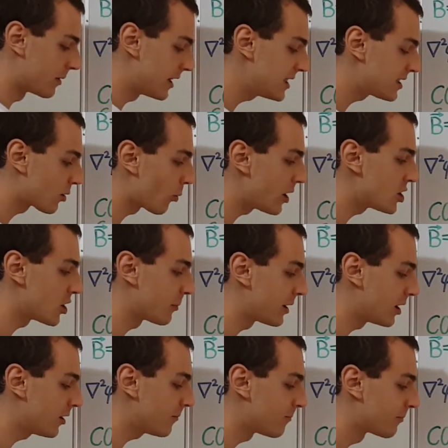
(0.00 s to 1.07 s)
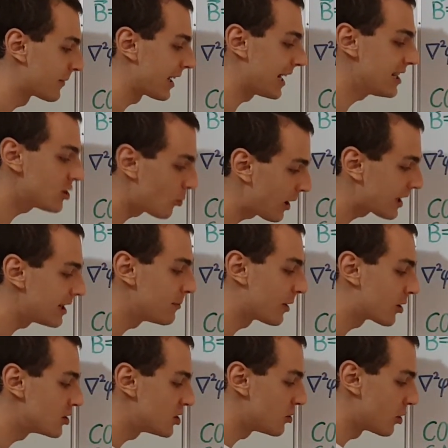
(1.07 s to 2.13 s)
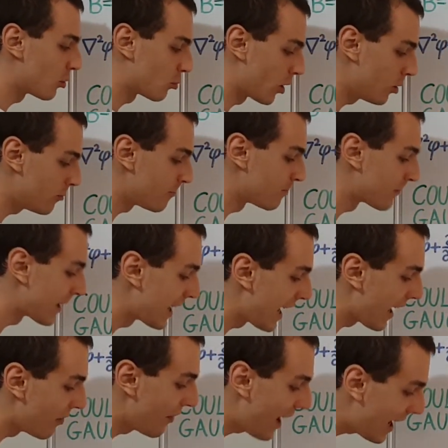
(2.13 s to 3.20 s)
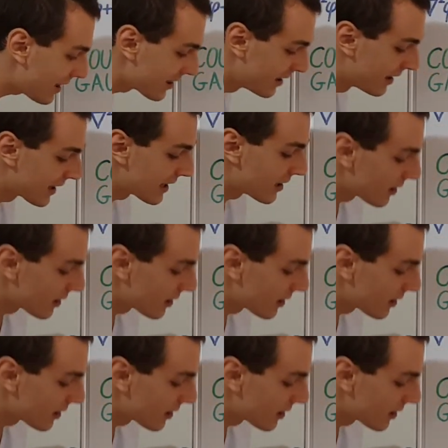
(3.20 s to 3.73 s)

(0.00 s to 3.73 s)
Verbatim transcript: this equation up here, indirectly because you know rho, and that can